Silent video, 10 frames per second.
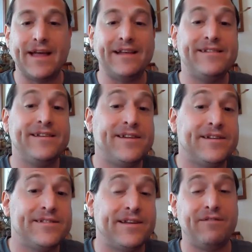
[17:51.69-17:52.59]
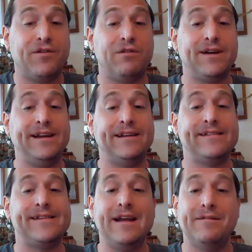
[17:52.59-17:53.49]
that suggests that they've already
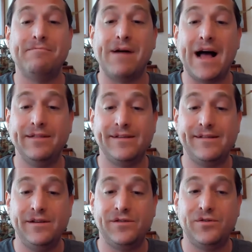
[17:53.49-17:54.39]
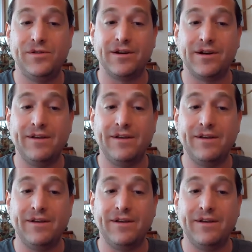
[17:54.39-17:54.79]
decided behind the scenes who they're